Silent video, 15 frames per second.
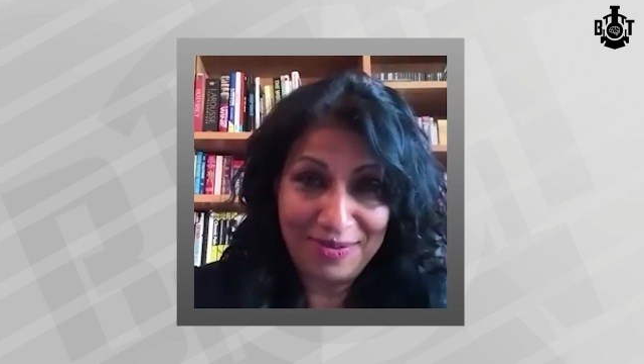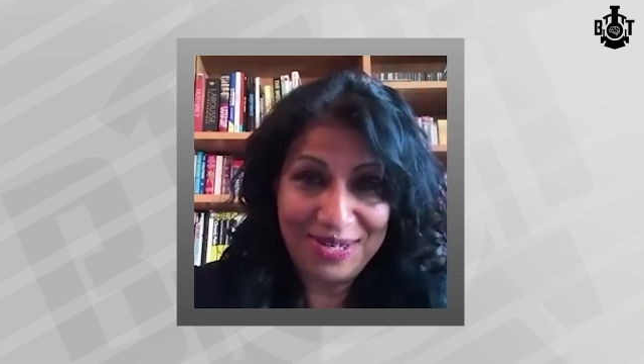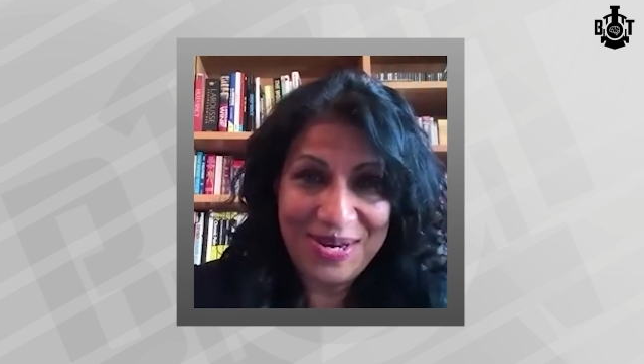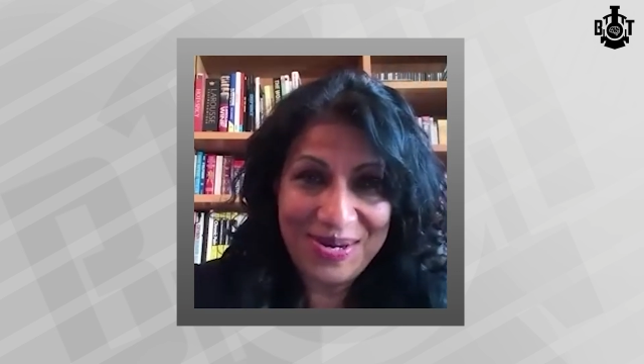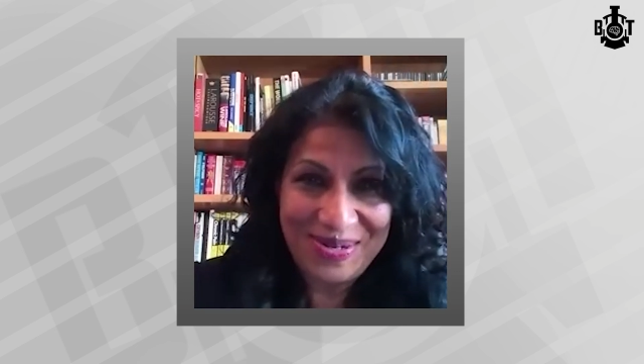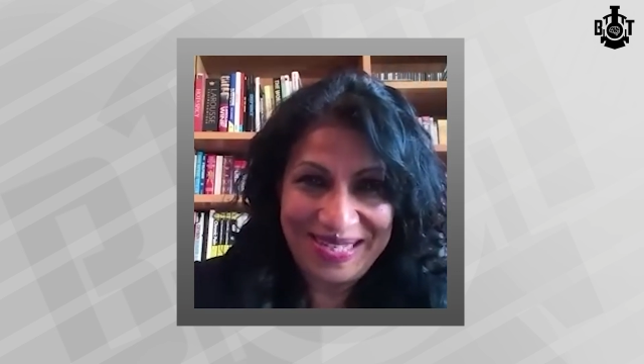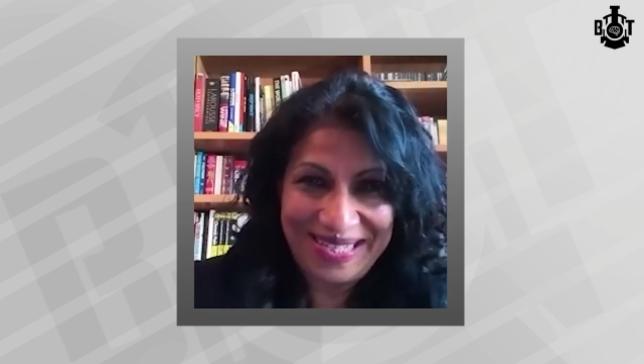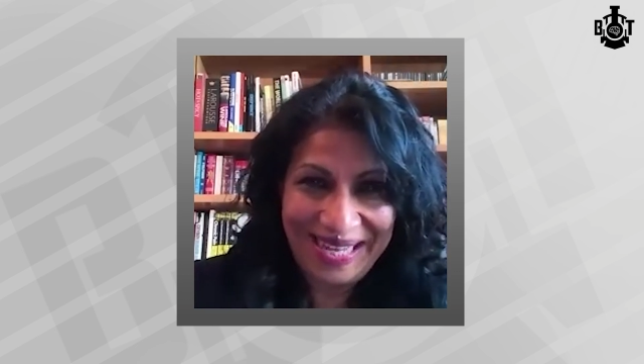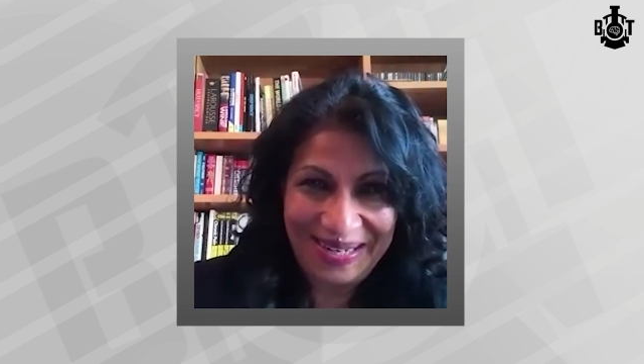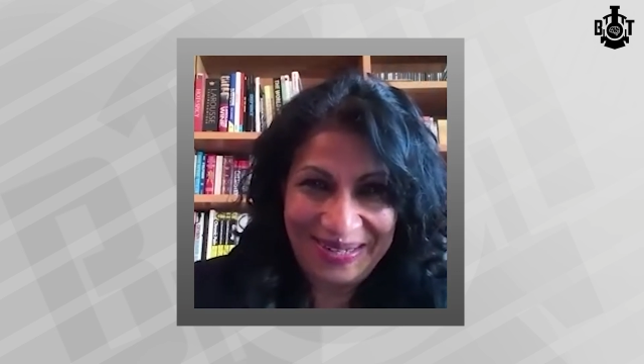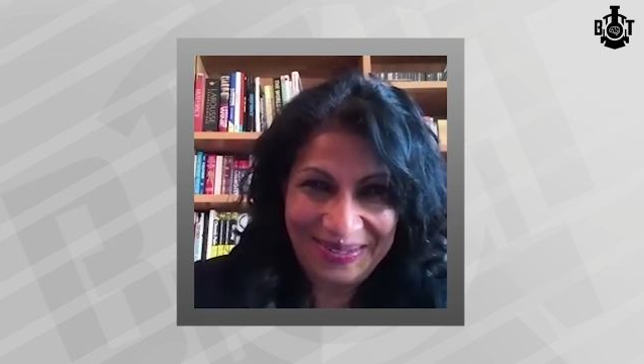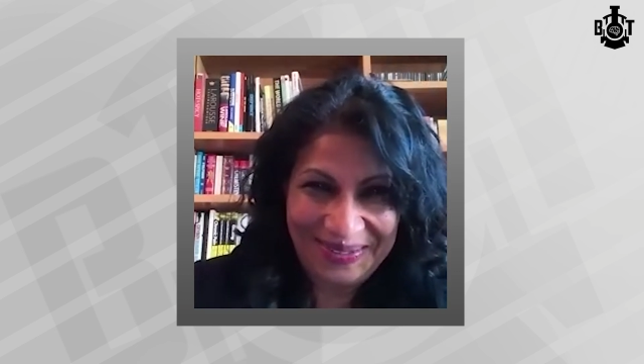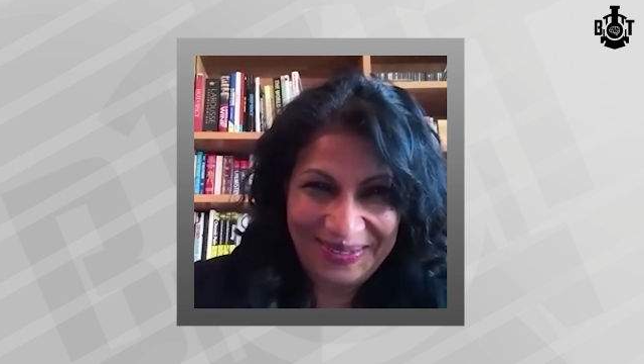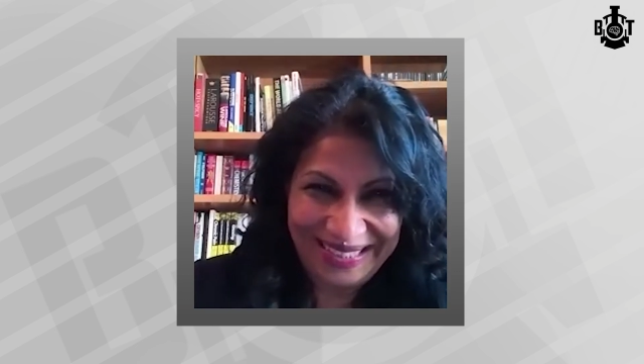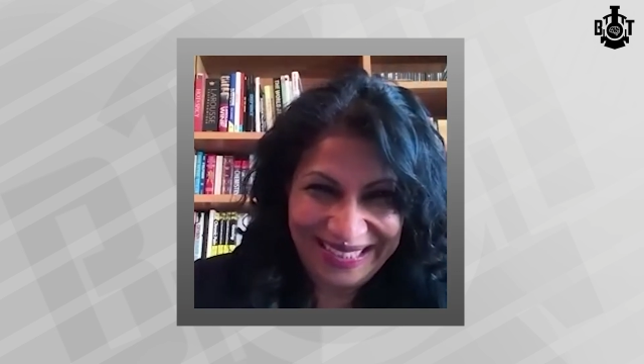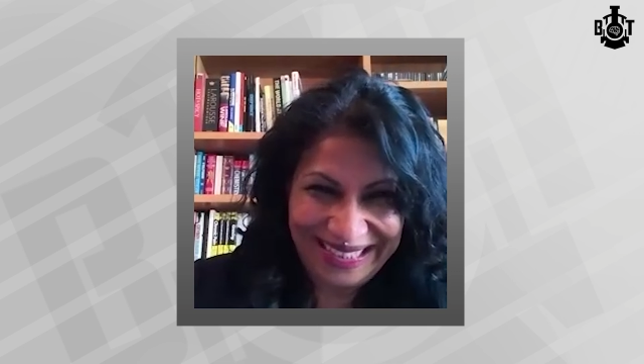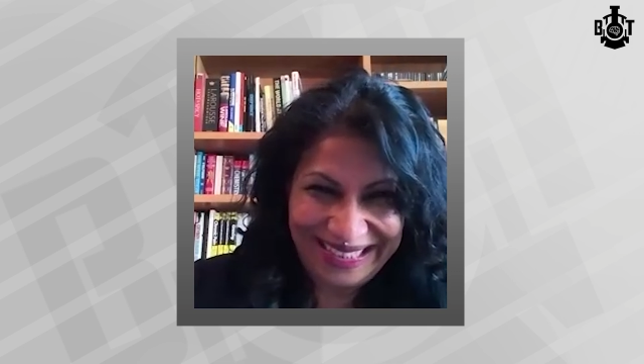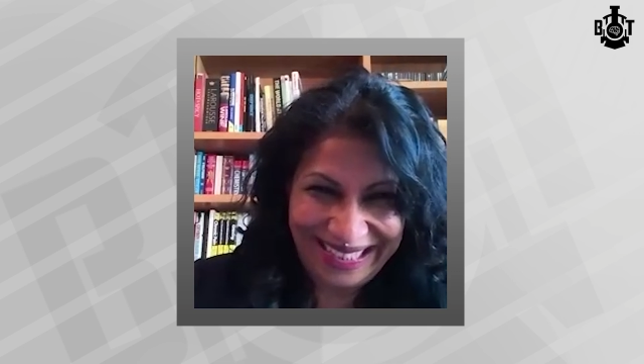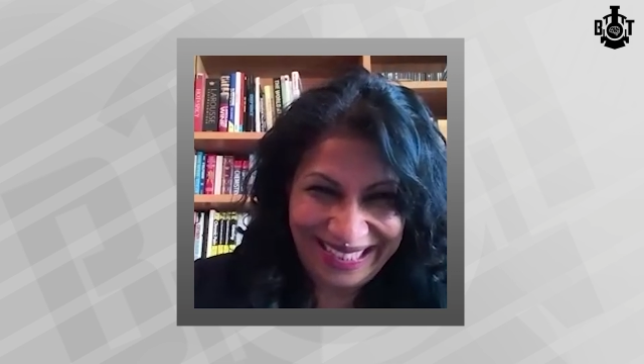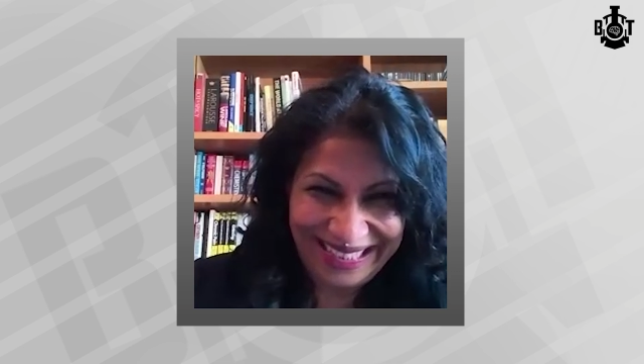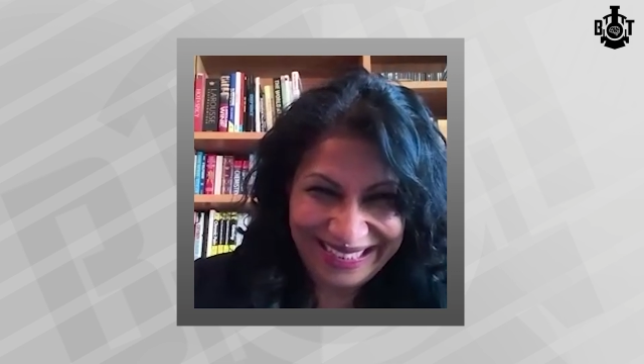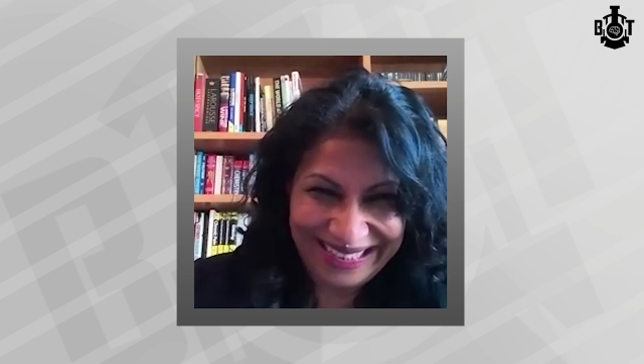
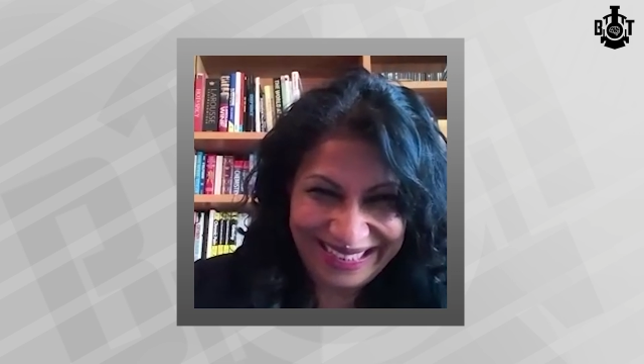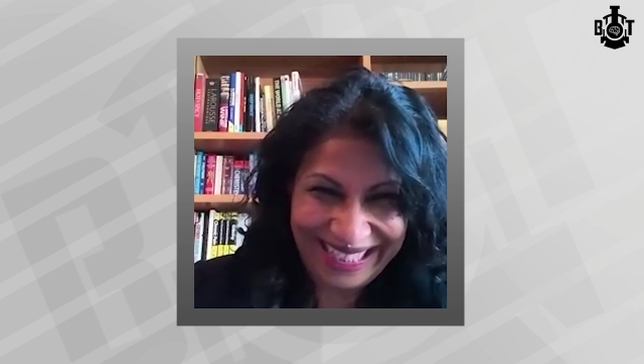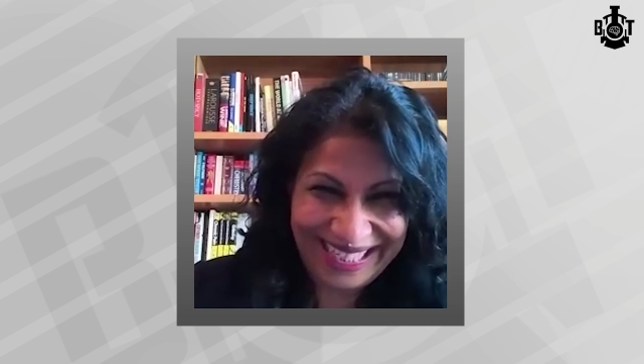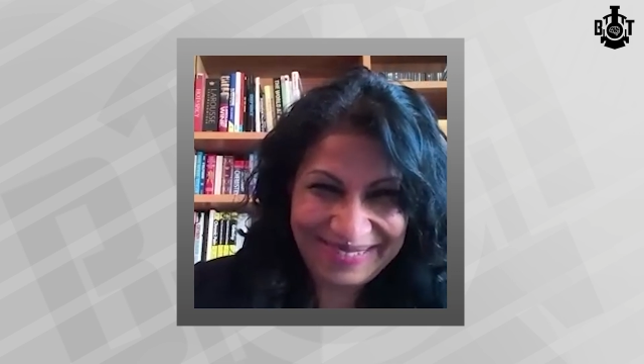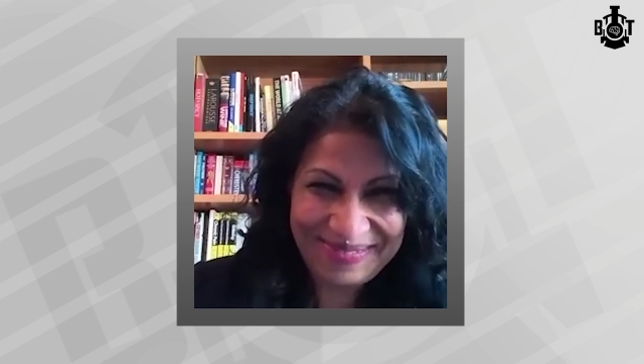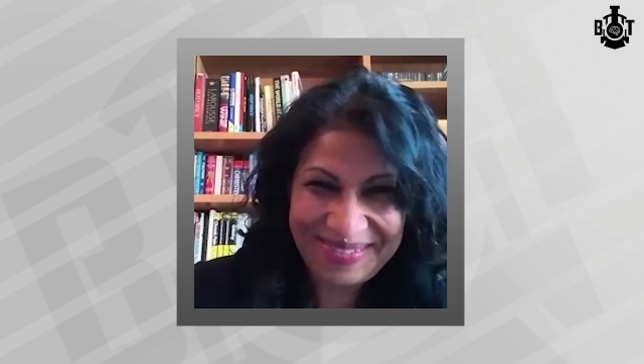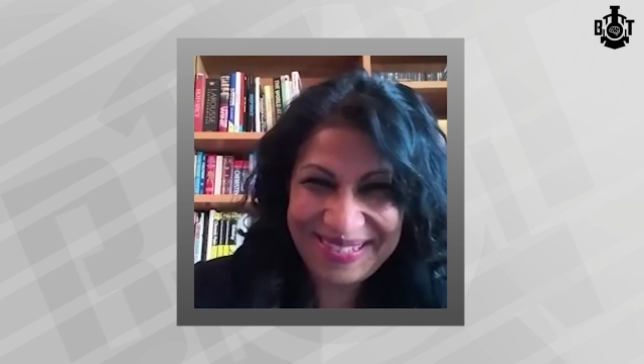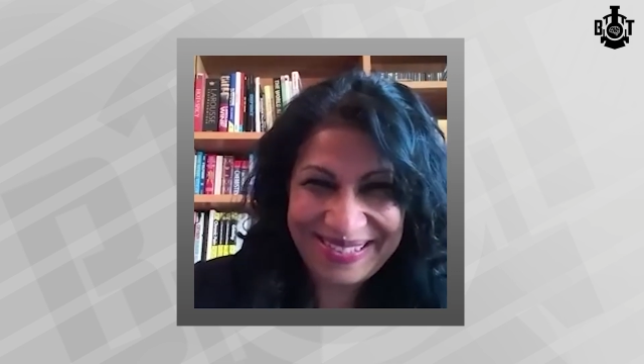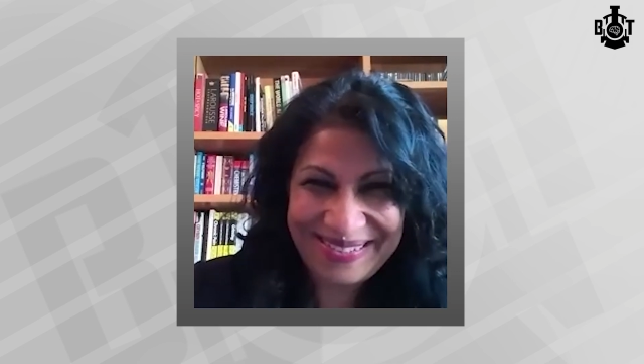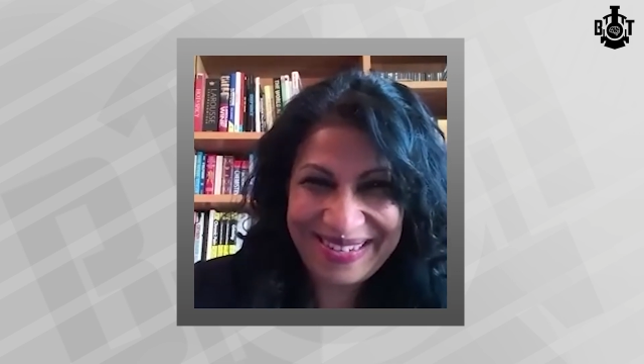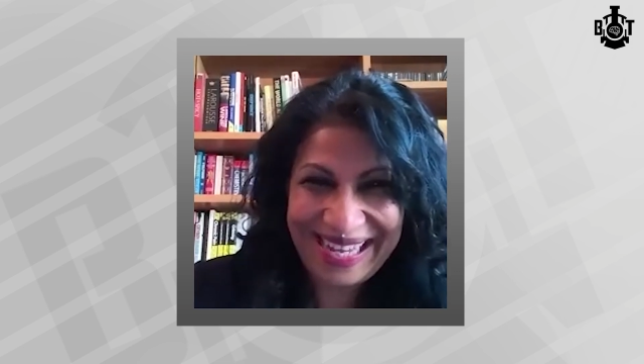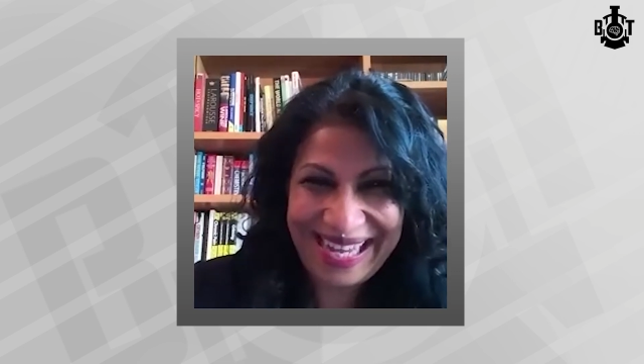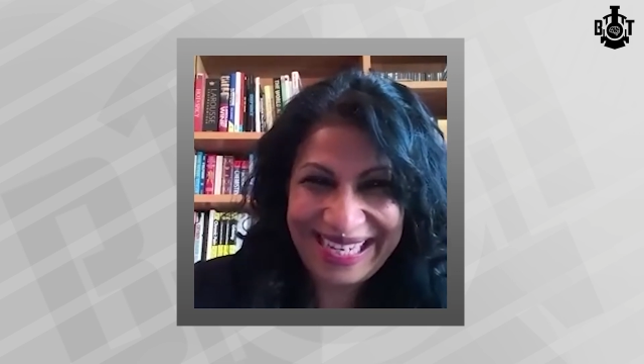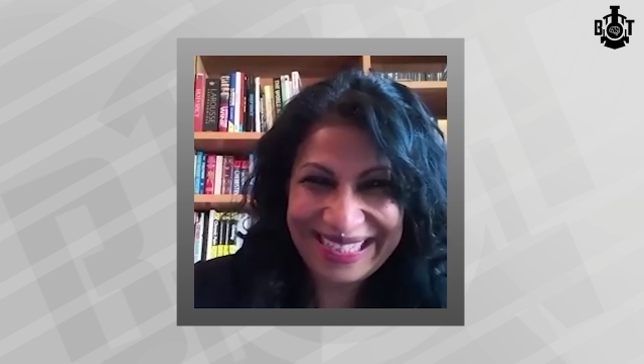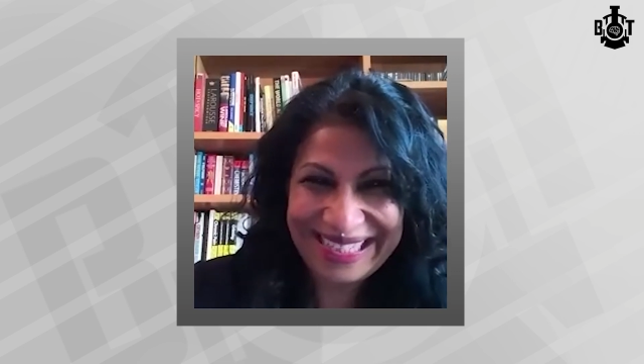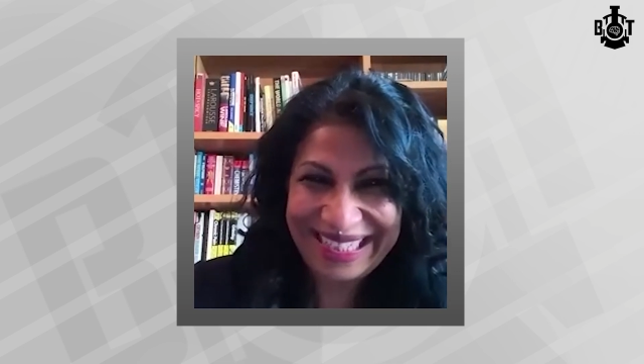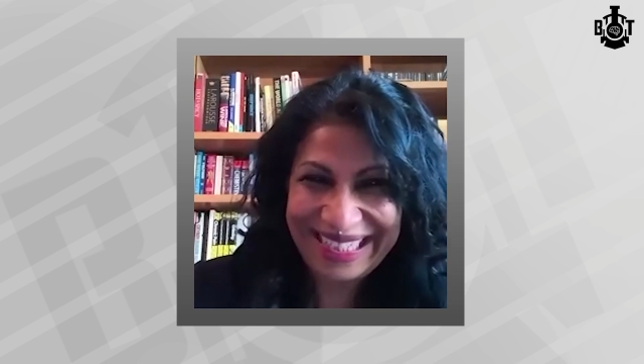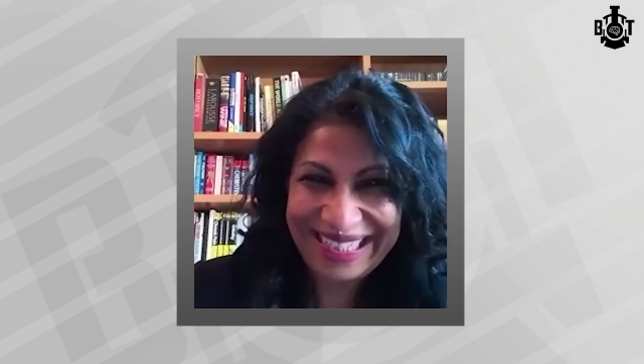neuropsychologist. And it was too late.